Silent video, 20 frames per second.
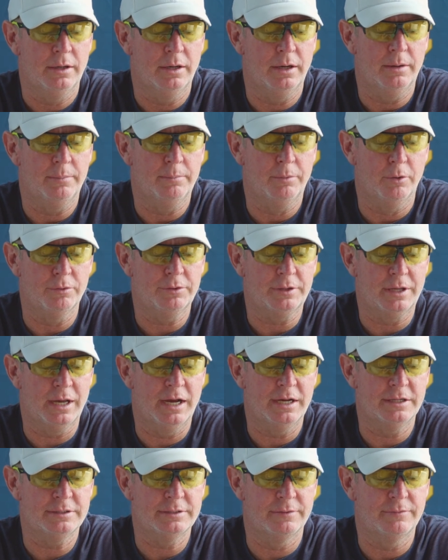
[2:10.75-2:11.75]
Both
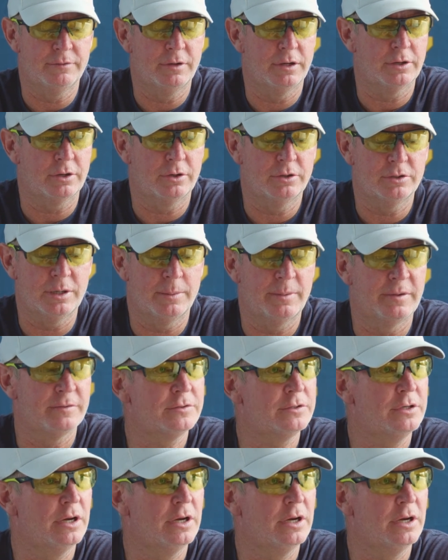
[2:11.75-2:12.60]
guys have done a good job of